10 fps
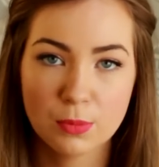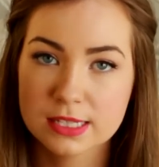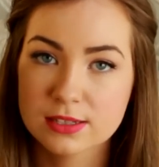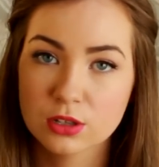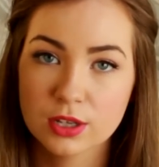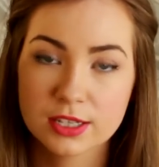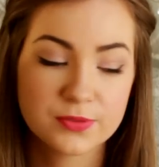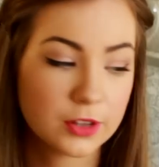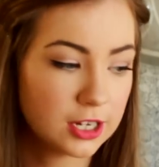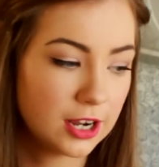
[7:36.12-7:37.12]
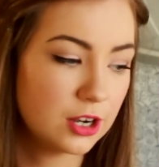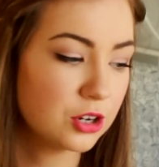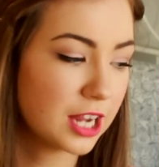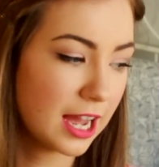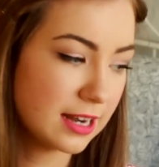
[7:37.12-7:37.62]
this little
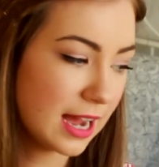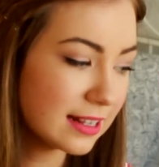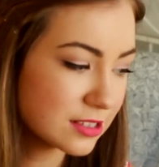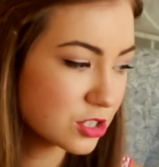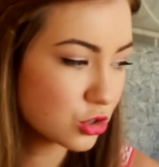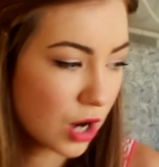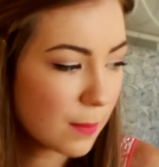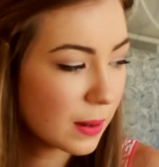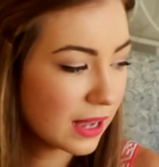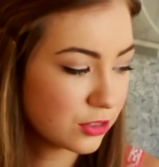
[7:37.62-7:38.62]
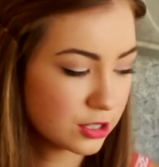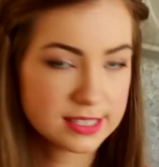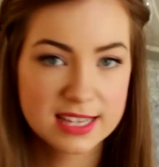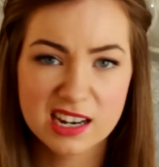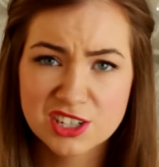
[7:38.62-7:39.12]
exfoliator again and scrub at
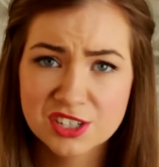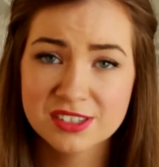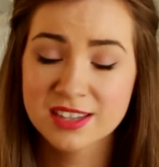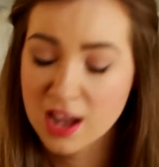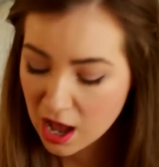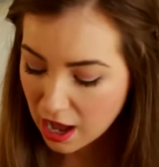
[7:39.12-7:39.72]
those sections.